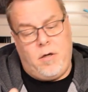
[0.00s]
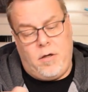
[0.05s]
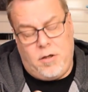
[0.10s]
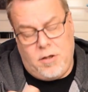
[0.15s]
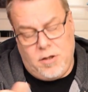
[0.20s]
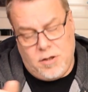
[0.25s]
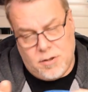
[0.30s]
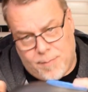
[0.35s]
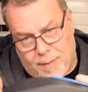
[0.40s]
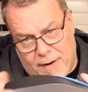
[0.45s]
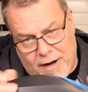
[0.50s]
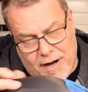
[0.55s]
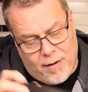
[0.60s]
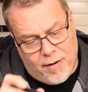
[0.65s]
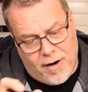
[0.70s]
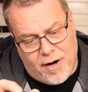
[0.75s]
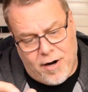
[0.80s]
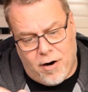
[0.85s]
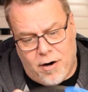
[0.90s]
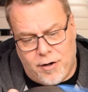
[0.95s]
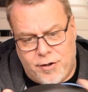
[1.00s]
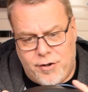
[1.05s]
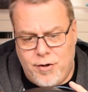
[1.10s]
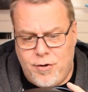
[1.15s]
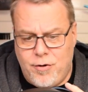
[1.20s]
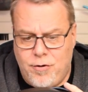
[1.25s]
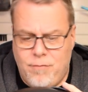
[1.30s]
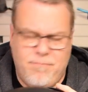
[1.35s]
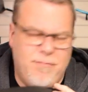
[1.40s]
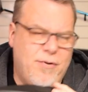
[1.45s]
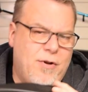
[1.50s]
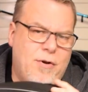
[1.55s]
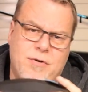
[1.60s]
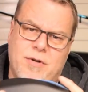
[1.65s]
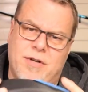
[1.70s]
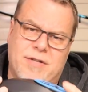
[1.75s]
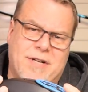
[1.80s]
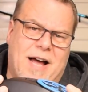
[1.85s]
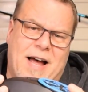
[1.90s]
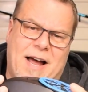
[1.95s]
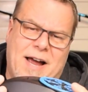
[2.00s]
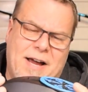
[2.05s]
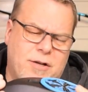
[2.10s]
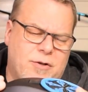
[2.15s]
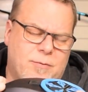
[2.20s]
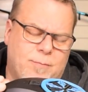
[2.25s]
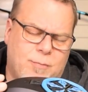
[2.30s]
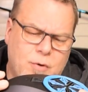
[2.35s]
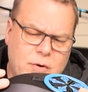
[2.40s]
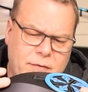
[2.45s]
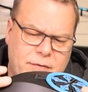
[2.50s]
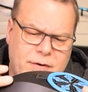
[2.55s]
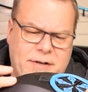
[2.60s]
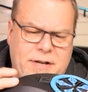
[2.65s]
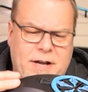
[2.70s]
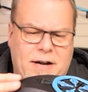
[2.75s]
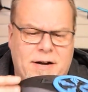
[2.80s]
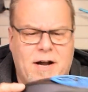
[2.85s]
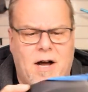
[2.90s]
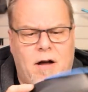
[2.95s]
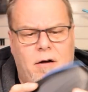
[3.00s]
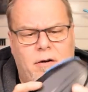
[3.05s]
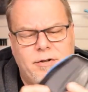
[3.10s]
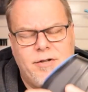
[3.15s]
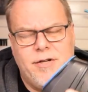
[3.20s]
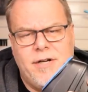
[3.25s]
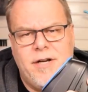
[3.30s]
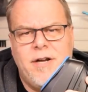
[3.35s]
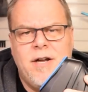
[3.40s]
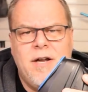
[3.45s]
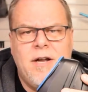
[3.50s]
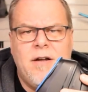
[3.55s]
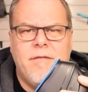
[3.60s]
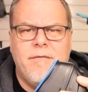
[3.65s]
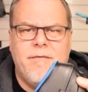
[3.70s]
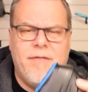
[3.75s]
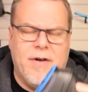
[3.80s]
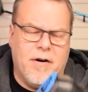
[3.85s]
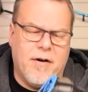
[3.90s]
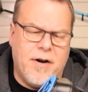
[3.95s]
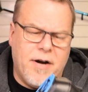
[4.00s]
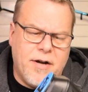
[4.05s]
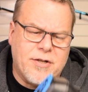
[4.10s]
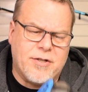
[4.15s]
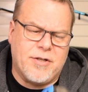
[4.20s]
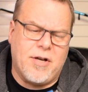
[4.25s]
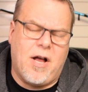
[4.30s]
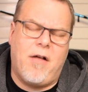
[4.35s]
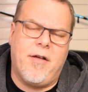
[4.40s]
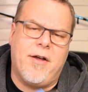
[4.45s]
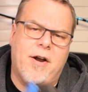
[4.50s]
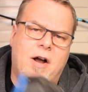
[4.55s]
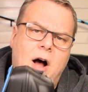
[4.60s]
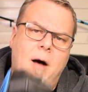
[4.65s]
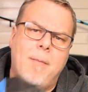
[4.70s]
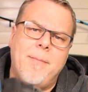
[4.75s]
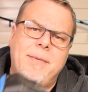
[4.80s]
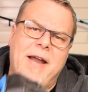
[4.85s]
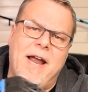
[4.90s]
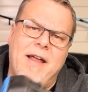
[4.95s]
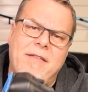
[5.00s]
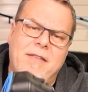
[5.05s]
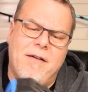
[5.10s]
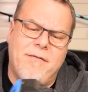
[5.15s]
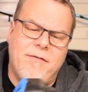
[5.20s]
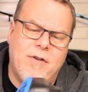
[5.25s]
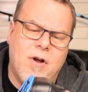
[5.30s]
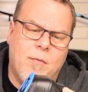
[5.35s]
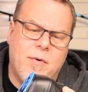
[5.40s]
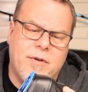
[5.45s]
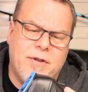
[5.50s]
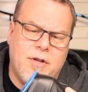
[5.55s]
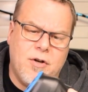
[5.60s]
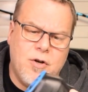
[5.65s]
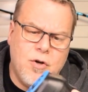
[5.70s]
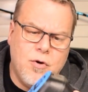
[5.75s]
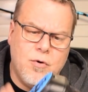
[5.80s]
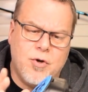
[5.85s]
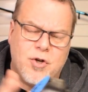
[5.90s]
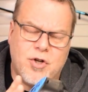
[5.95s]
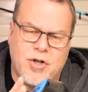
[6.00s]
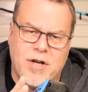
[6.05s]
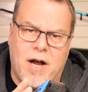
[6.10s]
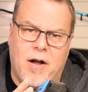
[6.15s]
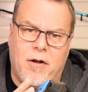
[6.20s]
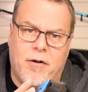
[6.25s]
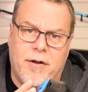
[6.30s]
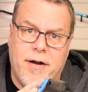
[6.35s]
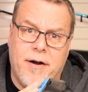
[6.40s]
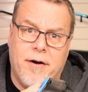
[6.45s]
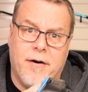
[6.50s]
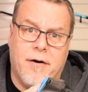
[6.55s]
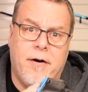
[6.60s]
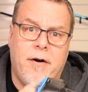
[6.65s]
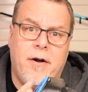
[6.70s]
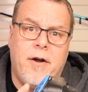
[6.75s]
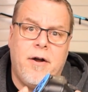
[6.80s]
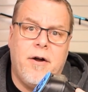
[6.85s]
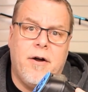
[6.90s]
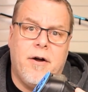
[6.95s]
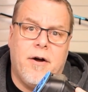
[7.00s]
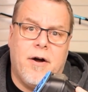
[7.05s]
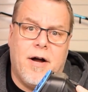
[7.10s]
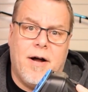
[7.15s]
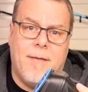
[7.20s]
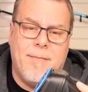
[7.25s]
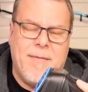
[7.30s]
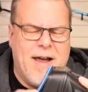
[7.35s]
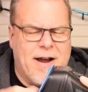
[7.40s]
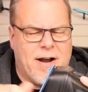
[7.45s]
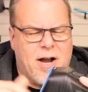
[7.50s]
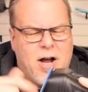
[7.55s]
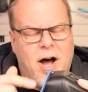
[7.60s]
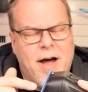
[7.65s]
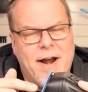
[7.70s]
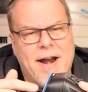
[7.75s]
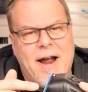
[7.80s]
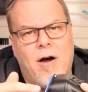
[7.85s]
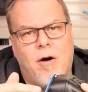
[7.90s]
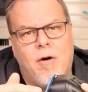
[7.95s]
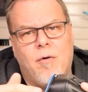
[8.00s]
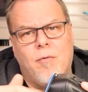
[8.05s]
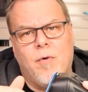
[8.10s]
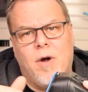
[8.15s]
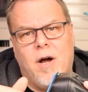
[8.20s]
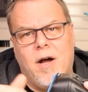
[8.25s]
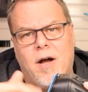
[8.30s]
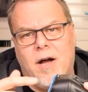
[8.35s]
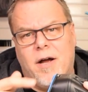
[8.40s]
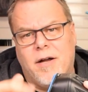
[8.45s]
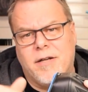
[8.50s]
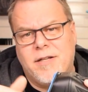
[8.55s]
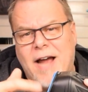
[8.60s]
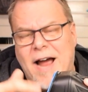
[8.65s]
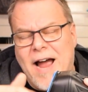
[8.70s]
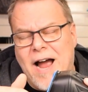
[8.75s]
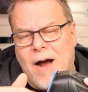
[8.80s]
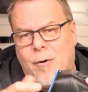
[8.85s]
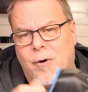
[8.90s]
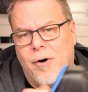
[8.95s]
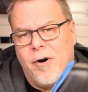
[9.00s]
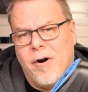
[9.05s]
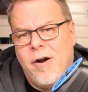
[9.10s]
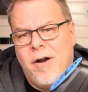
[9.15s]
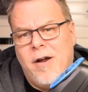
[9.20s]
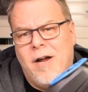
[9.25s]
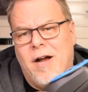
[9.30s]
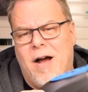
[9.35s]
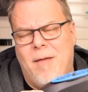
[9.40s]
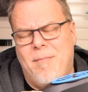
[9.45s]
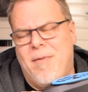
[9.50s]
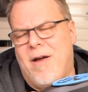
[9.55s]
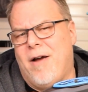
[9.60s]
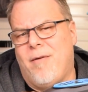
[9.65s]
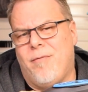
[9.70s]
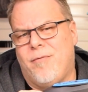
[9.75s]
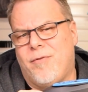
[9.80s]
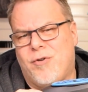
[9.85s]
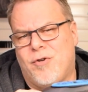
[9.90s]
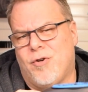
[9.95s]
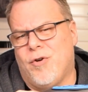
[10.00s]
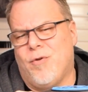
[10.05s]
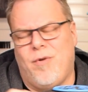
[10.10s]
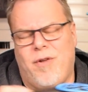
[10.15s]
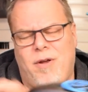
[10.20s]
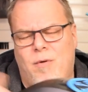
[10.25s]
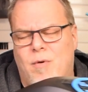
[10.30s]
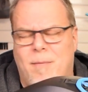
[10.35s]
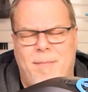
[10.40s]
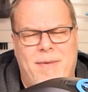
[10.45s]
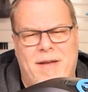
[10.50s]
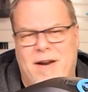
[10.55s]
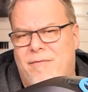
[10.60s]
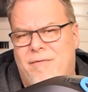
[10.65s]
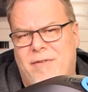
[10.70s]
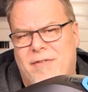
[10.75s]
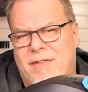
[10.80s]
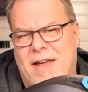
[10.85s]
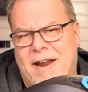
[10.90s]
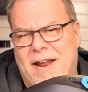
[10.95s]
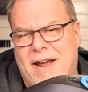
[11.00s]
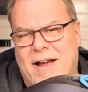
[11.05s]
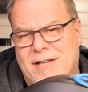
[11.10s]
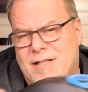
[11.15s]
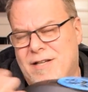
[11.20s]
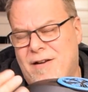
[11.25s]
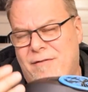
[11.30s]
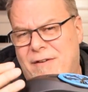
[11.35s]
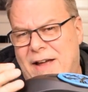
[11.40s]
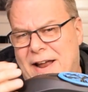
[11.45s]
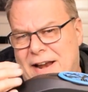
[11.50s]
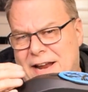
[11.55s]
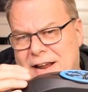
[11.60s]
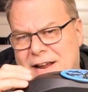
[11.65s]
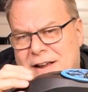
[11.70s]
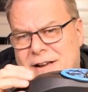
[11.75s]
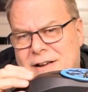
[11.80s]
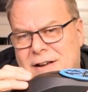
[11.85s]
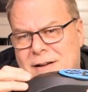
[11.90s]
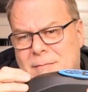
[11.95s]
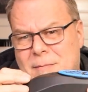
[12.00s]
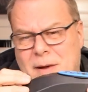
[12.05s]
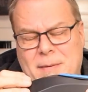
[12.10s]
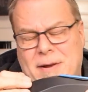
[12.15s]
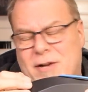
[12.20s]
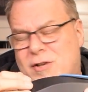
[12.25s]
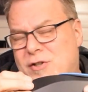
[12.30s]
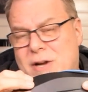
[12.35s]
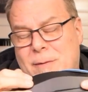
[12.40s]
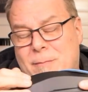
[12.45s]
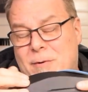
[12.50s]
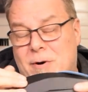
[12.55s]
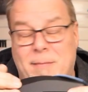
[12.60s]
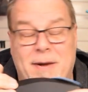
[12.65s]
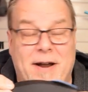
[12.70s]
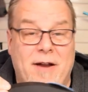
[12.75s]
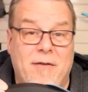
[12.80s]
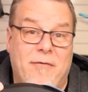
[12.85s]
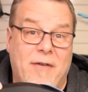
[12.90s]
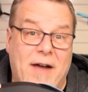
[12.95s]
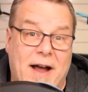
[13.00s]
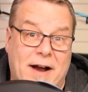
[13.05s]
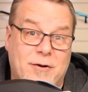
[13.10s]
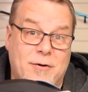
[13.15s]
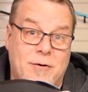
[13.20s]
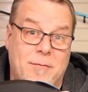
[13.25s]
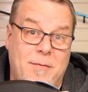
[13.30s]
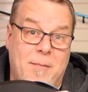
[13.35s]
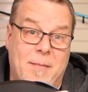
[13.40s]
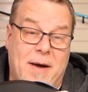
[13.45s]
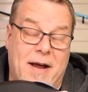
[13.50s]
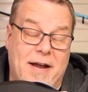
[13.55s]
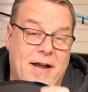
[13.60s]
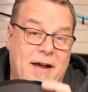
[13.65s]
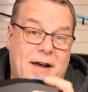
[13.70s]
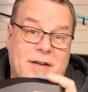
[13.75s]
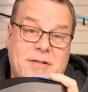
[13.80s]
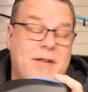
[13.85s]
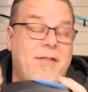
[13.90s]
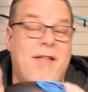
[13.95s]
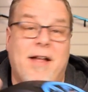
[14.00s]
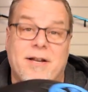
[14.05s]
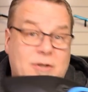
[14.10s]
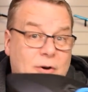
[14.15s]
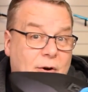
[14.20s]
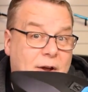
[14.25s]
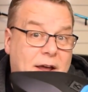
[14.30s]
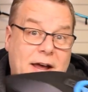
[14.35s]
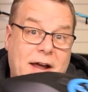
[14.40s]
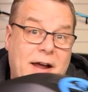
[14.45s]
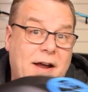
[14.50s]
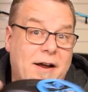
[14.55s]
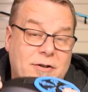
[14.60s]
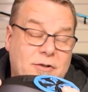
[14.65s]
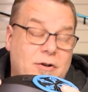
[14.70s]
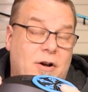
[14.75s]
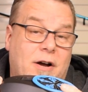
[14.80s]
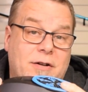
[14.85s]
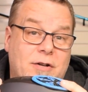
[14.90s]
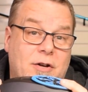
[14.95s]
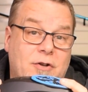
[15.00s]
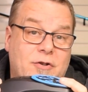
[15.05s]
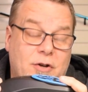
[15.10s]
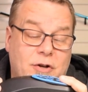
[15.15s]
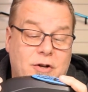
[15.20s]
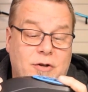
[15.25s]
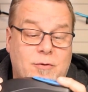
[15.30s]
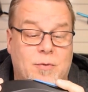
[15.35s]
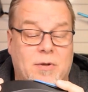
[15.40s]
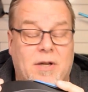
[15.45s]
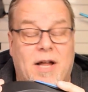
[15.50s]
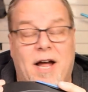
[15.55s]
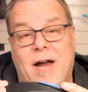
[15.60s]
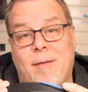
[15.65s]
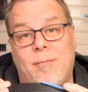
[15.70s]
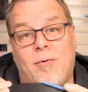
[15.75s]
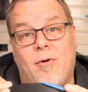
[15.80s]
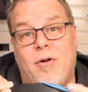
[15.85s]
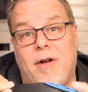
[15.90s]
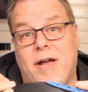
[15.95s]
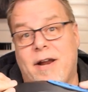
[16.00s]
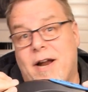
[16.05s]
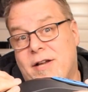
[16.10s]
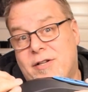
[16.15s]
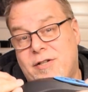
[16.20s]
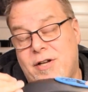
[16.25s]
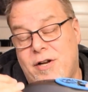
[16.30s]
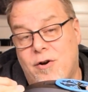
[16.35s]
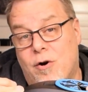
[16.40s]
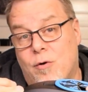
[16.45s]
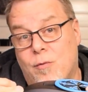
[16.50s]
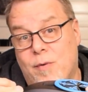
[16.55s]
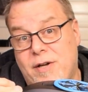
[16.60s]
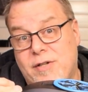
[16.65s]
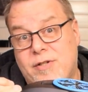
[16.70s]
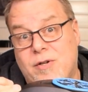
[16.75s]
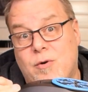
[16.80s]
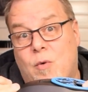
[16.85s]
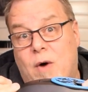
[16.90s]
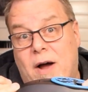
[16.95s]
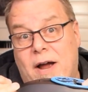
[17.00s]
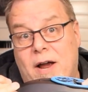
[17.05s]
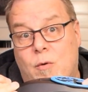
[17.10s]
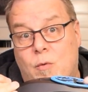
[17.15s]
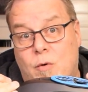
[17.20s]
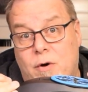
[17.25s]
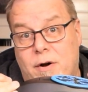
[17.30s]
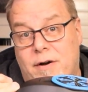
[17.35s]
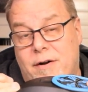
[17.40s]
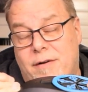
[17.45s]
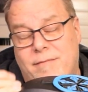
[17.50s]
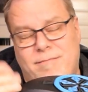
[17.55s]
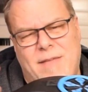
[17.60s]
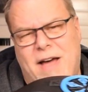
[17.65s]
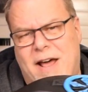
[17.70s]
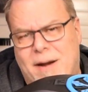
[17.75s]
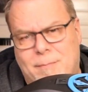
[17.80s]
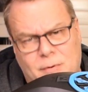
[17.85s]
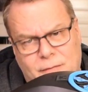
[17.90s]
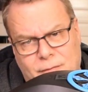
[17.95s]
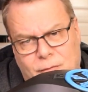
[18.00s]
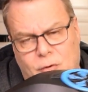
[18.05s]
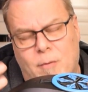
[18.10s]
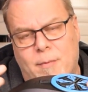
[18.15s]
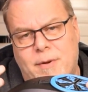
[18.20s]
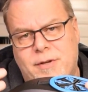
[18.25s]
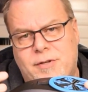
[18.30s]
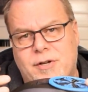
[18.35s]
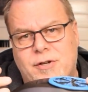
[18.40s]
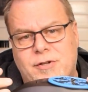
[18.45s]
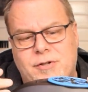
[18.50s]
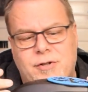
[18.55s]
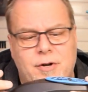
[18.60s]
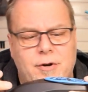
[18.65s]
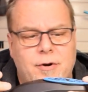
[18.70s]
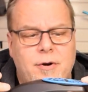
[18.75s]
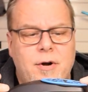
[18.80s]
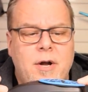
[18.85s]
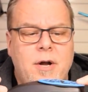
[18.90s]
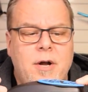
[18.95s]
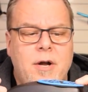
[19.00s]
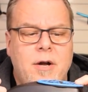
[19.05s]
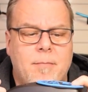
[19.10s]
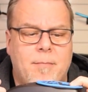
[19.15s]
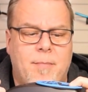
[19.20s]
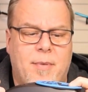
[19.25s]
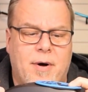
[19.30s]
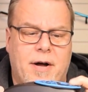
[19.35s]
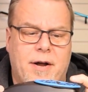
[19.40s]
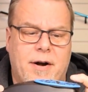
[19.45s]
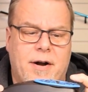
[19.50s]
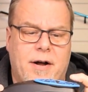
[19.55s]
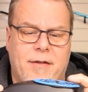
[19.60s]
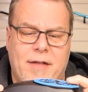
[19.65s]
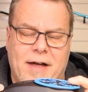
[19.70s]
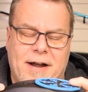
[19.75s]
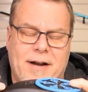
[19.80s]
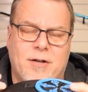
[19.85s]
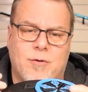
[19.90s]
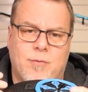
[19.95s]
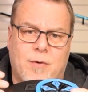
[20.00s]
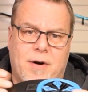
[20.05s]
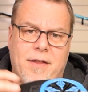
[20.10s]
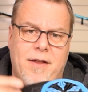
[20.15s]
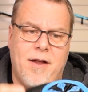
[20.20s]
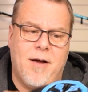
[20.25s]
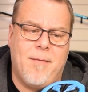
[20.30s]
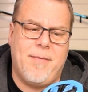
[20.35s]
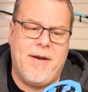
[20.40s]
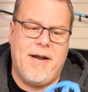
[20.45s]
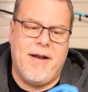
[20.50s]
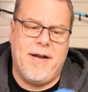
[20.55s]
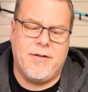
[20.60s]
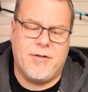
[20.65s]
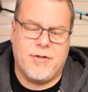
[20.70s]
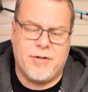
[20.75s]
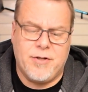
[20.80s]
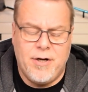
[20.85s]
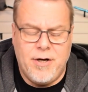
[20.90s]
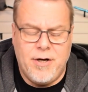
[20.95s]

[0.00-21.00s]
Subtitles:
Spire Ir2 uses eyes, proven technology, very solid update they've done with the new shell here. That cutout tower, I'm not sure really what benefit that has, if any. Maybe it's cheaper to manufacture, would be my guess, and that's okay, as long as it's just as reliable, and I see no reason why it wouldn't. Not a performance issue, but that is one of the updates.